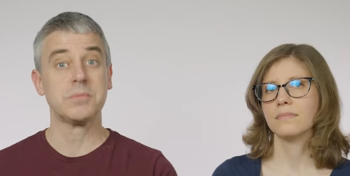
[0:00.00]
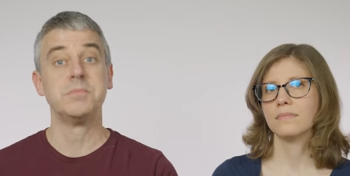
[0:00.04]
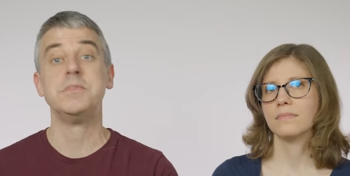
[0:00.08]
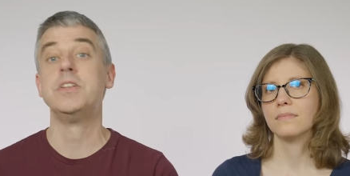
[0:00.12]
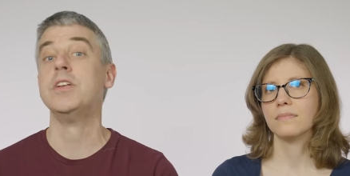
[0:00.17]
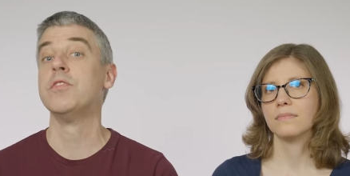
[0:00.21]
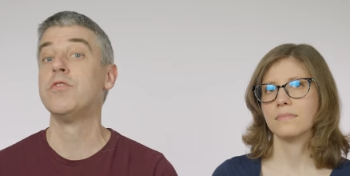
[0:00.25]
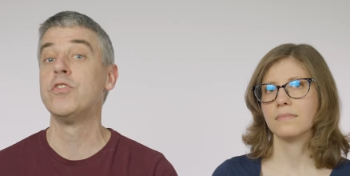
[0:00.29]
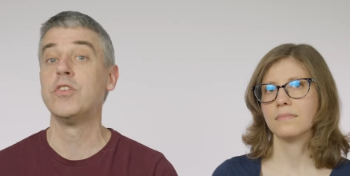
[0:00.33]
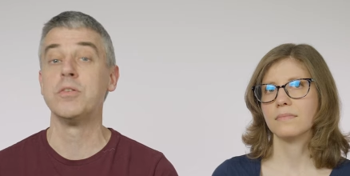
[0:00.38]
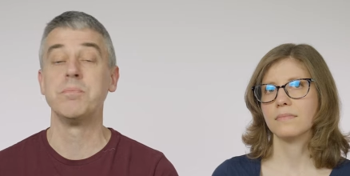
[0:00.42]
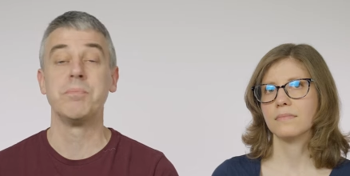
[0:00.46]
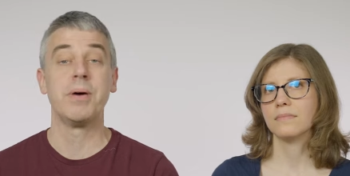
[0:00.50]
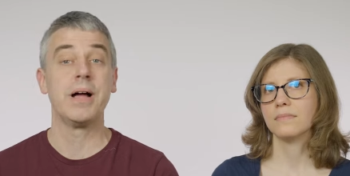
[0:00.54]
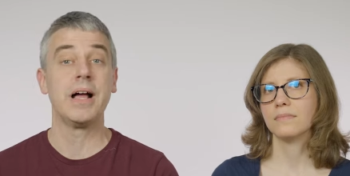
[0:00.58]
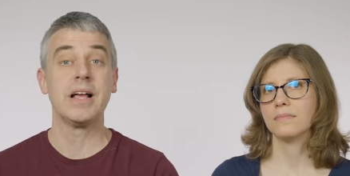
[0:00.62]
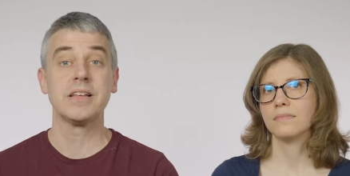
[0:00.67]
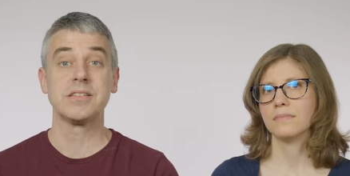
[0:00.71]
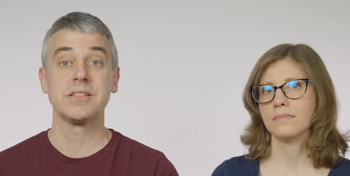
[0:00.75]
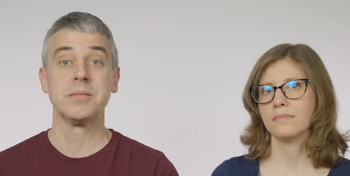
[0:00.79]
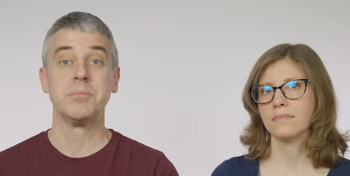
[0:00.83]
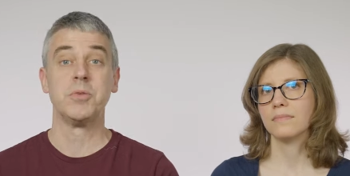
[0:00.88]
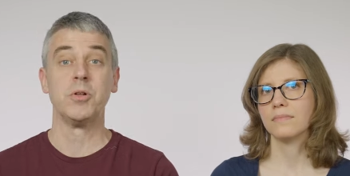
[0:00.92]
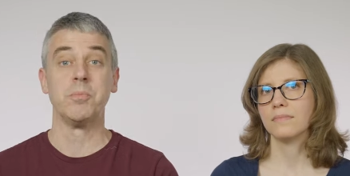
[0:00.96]
Speaker 1: different
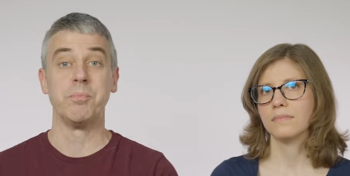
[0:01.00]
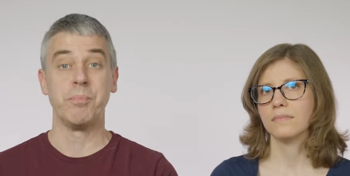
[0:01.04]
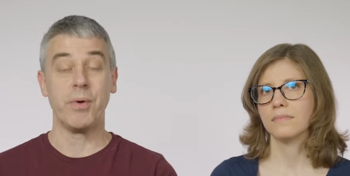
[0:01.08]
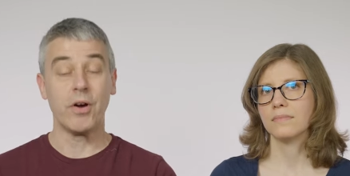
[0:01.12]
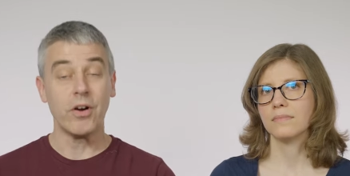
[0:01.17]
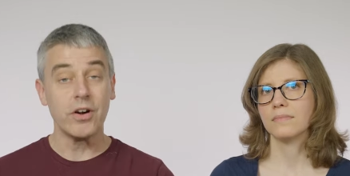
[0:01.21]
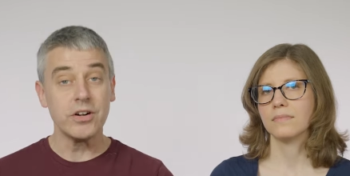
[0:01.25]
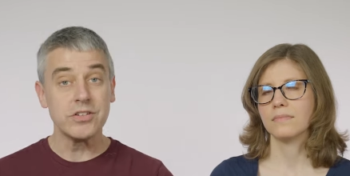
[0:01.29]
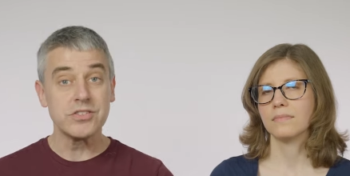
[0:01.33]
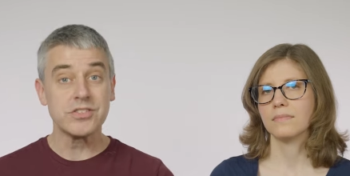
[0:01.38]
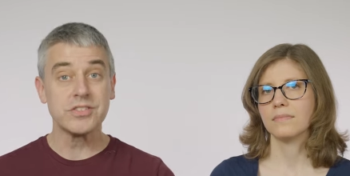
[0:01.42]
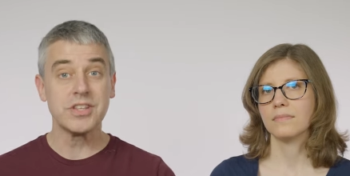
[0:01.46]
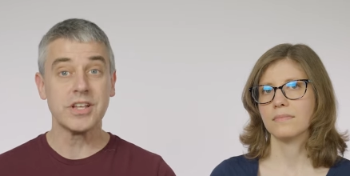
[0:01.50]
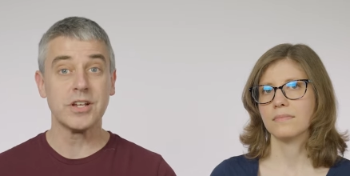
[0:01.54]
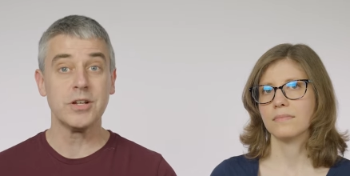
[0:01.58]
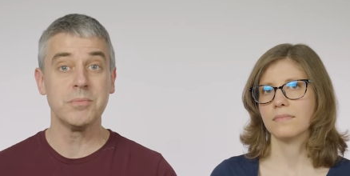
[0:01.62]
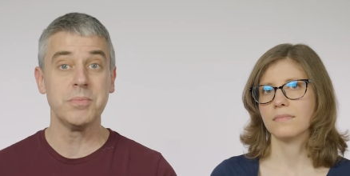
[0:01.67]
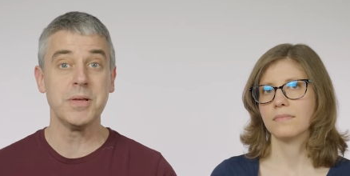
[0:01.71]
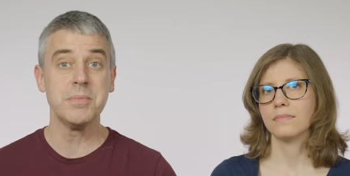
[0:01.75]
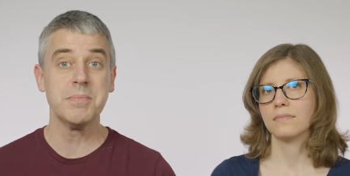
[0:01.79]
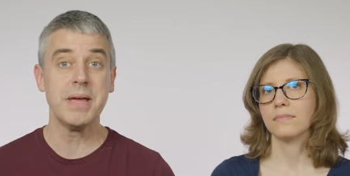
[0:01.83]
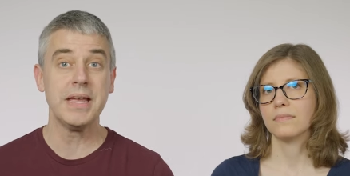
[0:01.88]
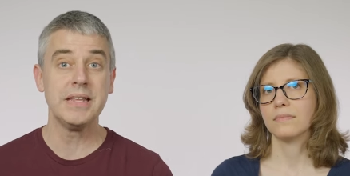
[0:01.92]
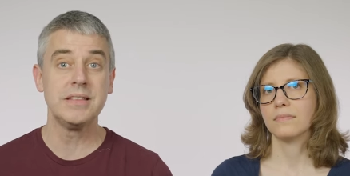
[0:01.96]
possible parts that could
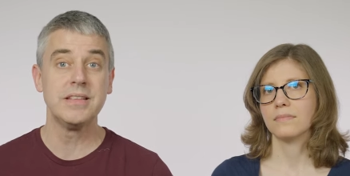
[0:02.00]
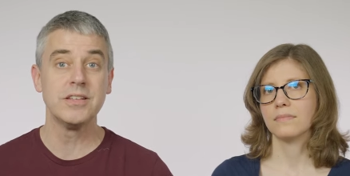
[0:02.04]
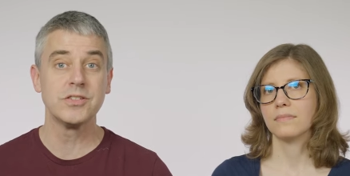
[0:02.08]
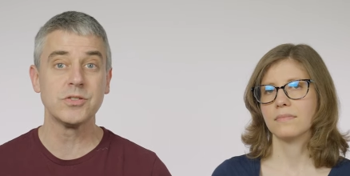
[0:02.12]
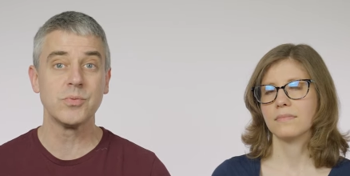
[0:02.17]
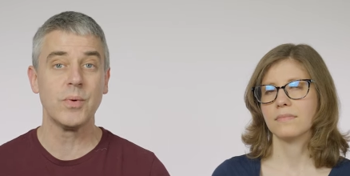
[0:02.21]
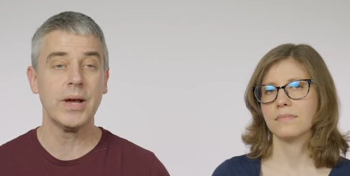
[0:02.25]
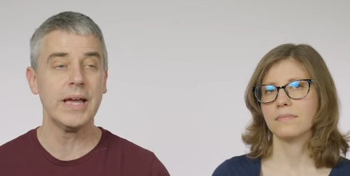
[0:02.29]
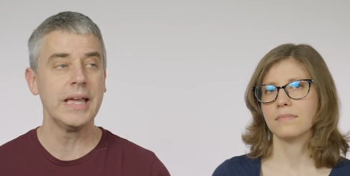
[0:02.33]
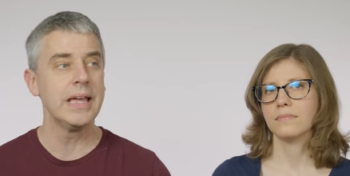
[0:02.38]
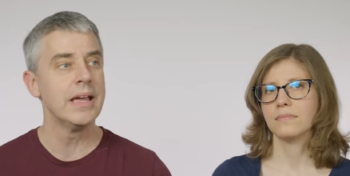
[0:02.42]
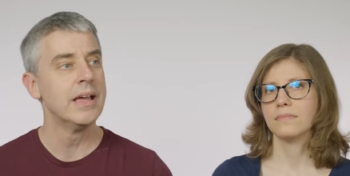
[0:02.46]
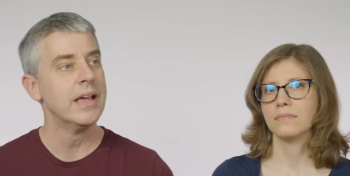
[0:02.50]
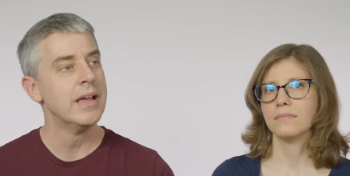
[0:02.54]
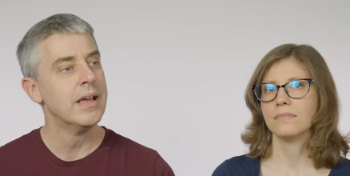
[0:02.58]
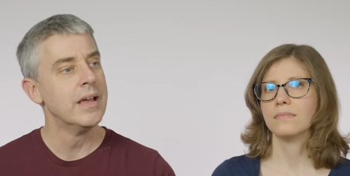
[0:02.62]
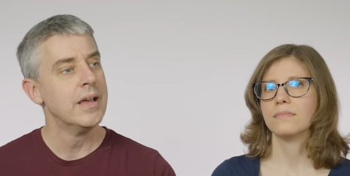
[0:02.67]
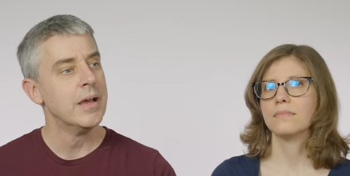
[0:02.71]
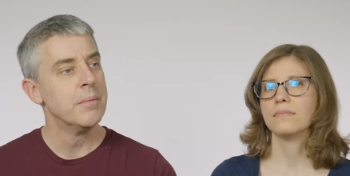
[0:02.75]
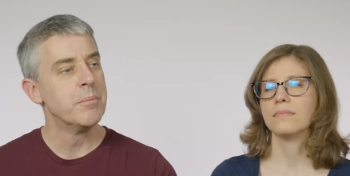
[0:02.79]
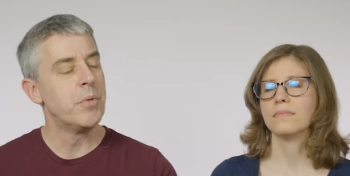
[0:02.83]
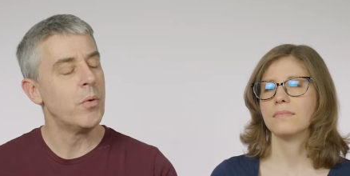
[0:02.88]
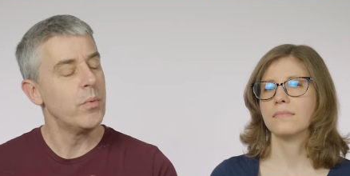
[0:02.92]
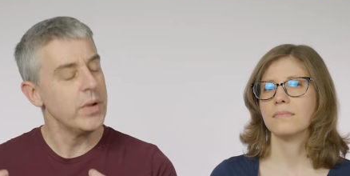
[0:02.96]
be made this way.
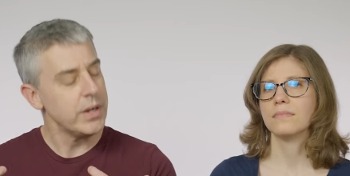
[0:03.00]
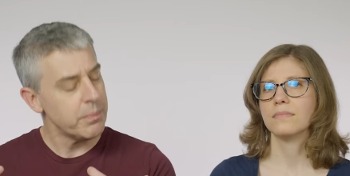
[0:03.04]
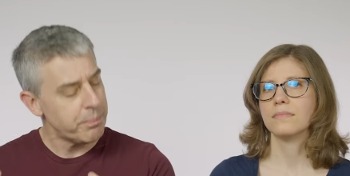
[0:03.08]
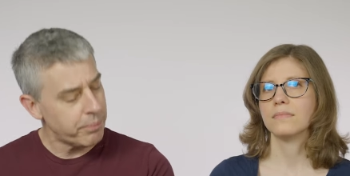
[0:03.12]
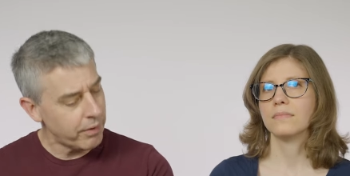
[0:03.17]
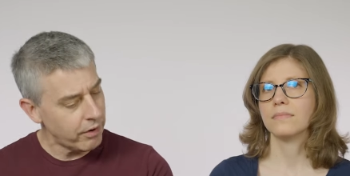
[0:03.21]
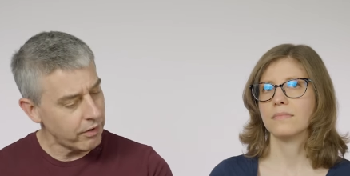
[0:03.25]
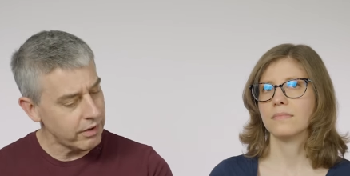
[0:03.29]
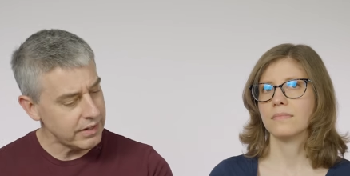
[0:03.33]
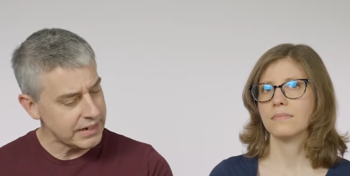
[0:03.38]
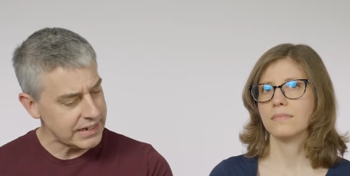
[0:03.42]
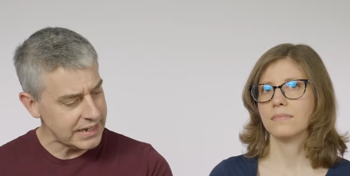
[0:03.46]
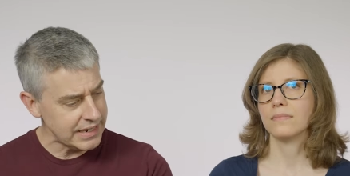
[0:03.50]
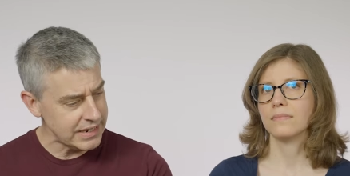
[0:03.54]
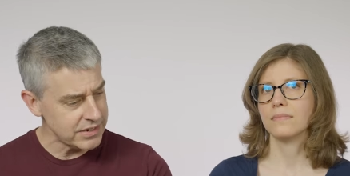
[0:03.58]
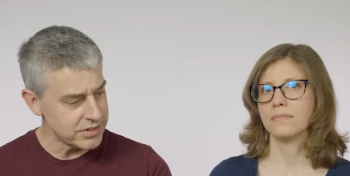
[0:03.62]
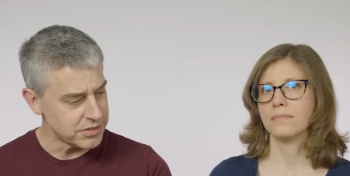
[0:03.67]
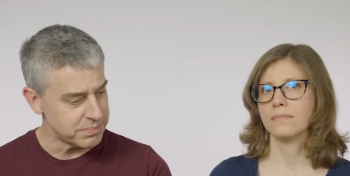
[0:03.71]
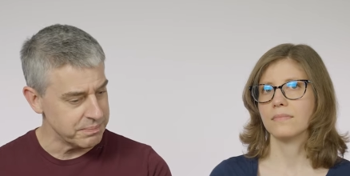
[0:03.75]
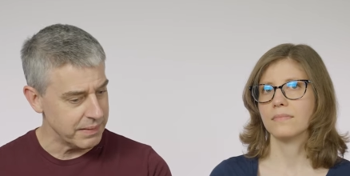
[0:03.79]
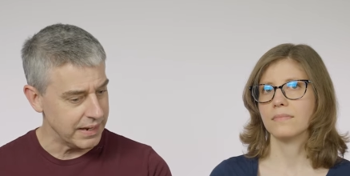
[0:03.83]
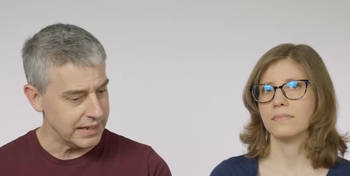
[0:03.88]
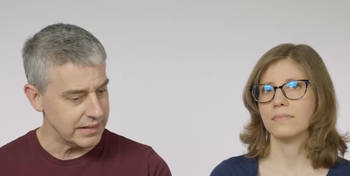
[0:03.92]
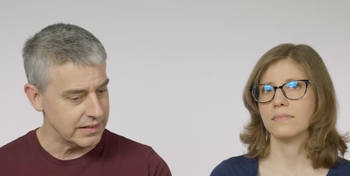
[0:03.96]
But when a part
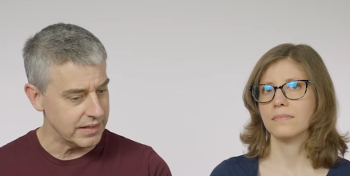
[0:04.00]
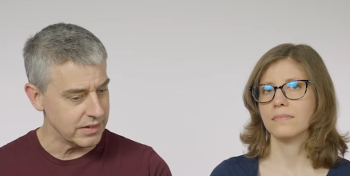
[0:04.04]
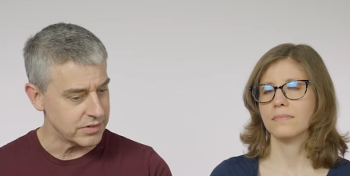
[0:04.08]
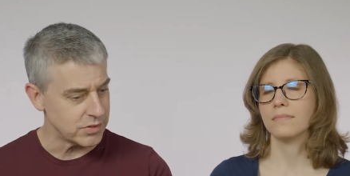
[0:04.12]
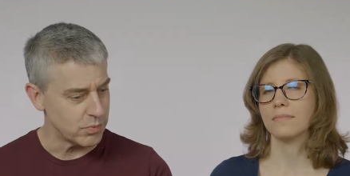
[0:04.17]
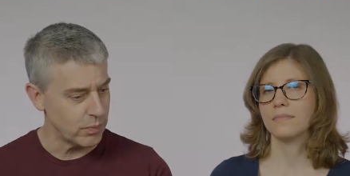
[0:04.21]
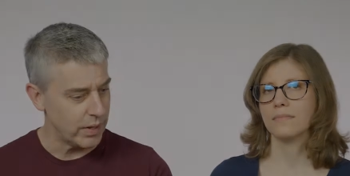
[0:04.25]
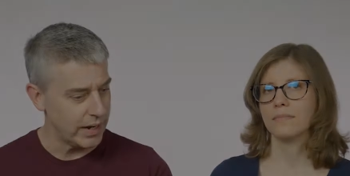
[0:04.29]
is made this